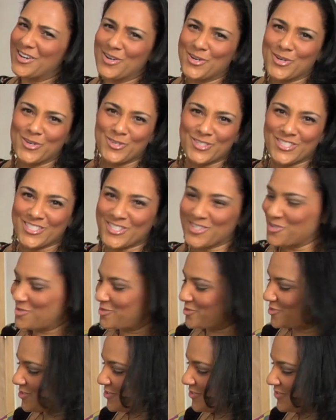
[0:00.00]
oh so
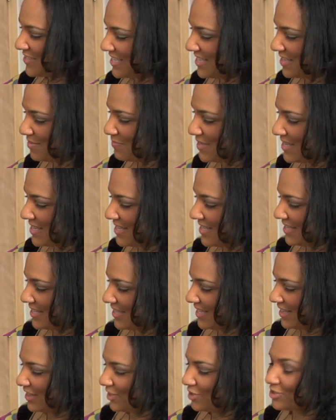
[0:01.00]
creamy.
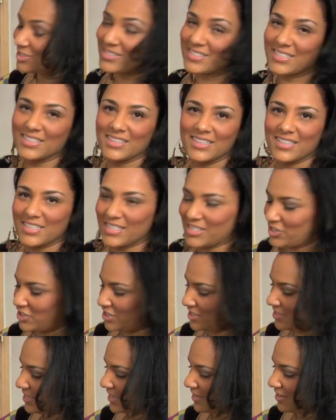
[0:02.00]
It looks
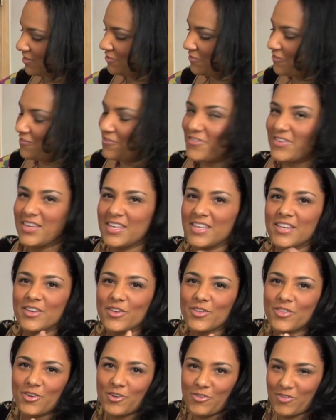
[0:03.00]
delicious. I can feel
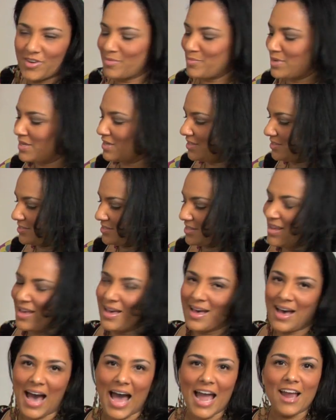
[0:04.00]
the creaminess.
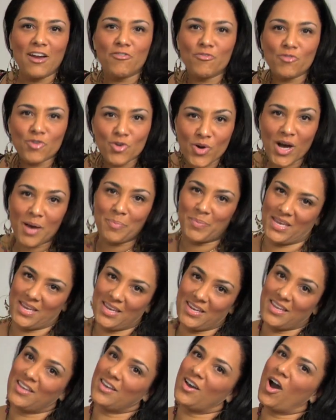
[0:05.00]
I grew up
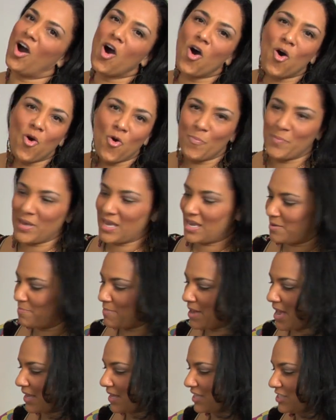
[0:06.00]
eating homemade
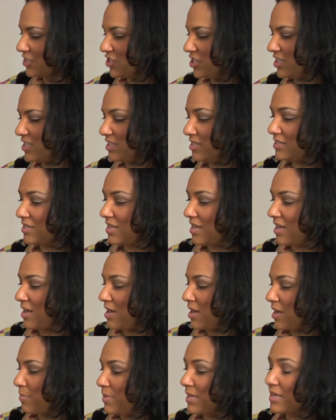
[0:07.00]
mac and cheese
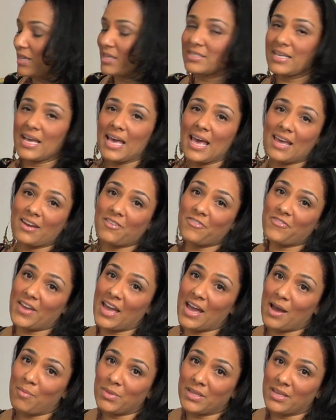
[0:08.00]
because I had a
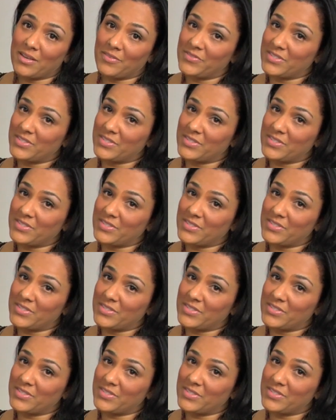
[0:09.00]
family of